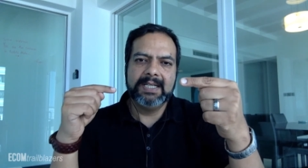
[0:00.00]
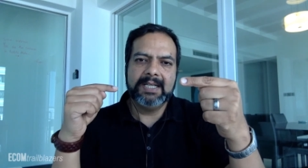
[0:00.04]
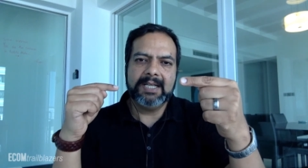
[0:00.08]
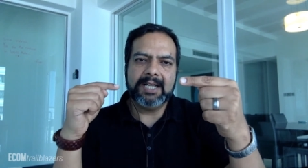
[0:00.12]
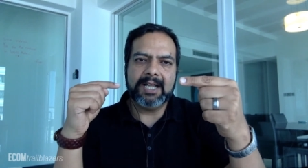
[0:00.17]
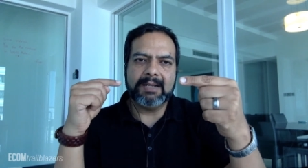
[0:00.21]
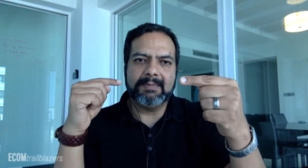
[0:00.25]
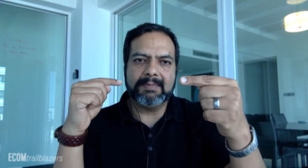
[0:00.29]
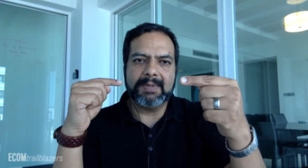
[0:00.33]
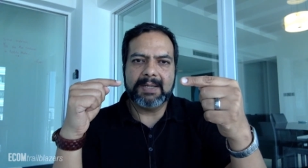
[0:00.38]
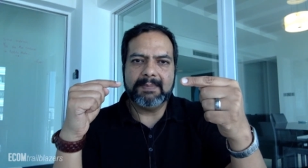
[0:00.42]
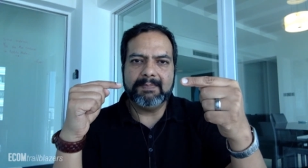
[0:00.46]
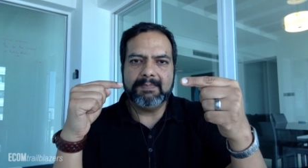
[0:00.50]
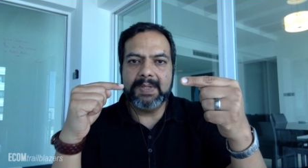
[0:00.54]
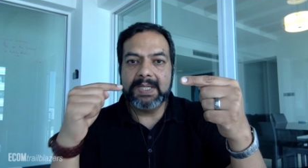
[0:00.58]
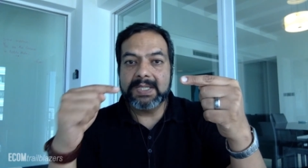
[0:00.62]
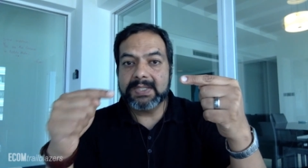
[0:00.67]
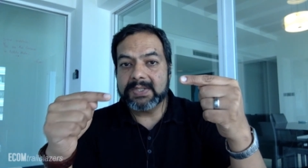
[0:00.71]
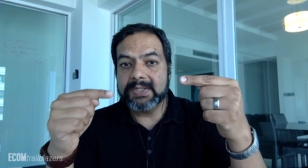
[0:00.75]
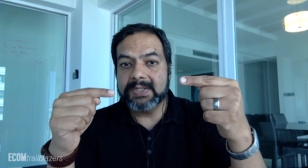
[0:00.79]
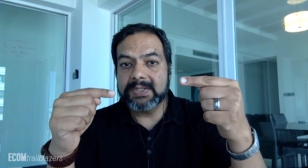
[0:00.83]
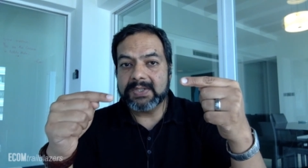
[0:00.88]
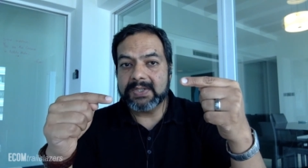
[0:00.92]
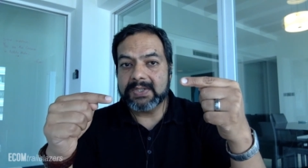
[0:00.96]
and my
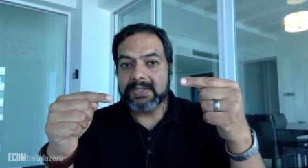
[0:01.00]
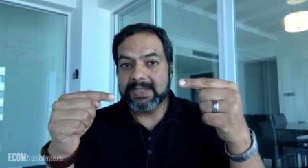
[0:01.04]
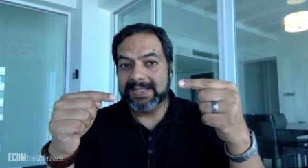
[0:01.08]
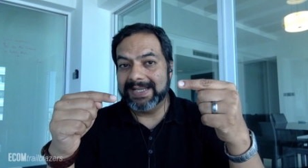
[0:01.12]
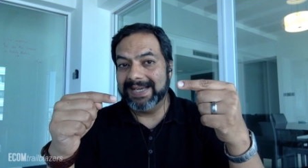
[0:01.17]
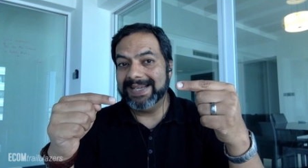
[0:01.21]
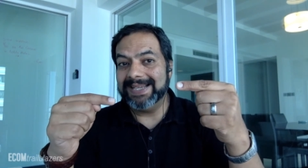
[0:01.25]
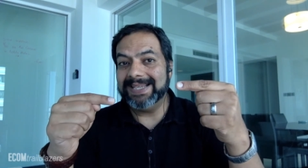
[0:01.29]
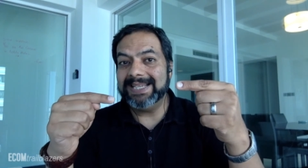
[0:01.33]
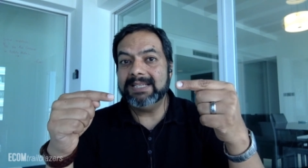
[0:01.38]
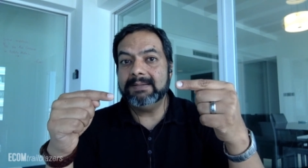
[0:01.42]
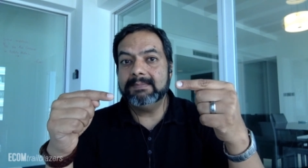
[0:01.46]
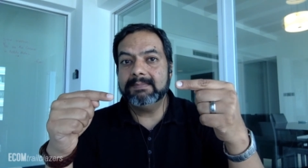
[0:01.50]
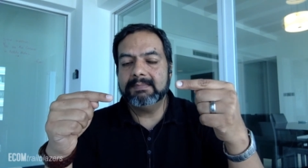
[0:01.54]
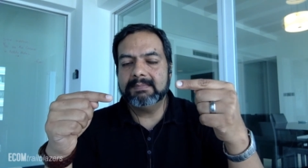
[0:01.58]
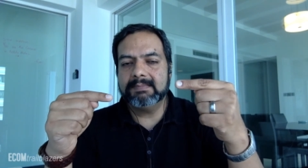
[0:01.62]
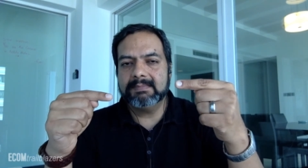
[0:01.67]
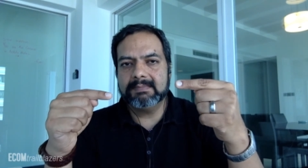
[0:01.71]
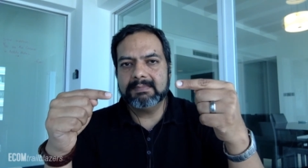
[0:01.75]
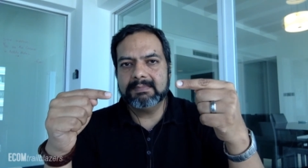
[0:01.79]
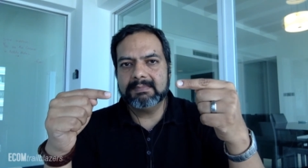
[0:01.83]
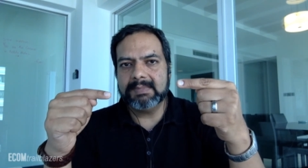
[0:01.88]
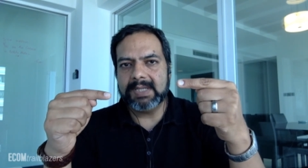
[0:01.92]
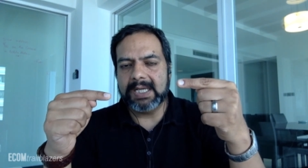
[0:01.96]
business is Naeem
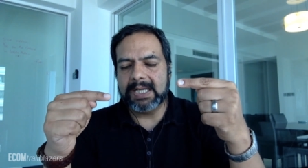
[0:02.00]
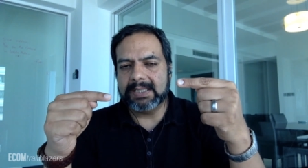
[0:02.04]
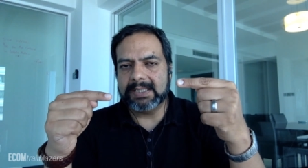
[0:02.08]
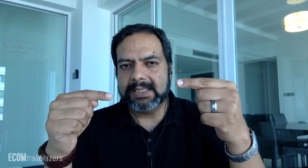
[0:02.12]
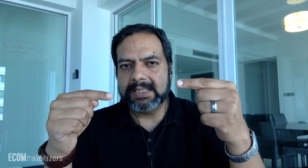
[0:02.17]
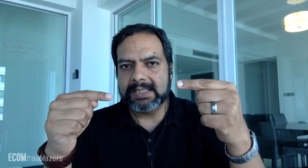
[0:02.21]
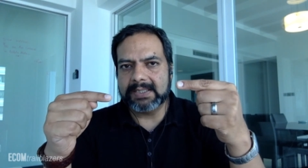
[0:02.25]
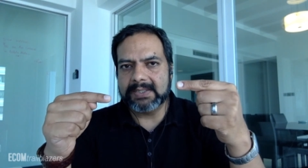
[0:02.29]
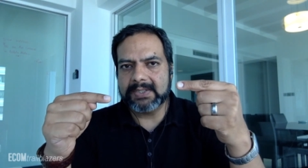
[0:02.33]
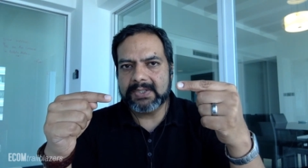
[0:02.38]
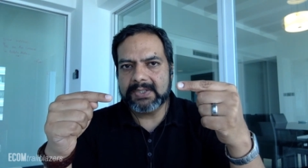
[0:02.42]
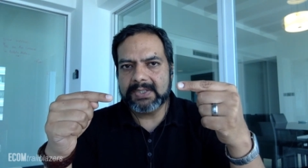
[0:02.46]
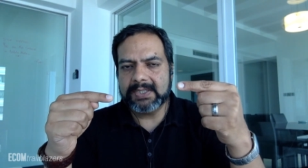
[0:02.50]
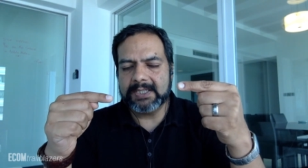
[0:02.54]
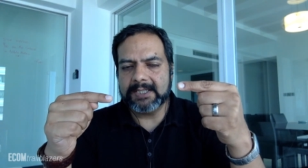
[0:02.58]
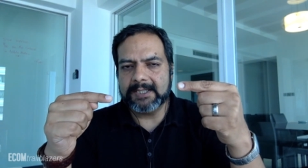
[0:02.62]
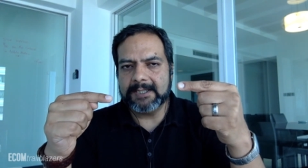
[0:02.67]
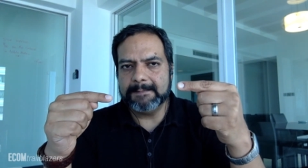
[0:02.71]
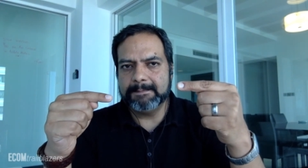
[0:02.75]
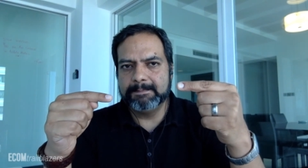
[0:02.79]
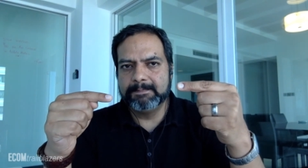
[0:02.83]
LLC.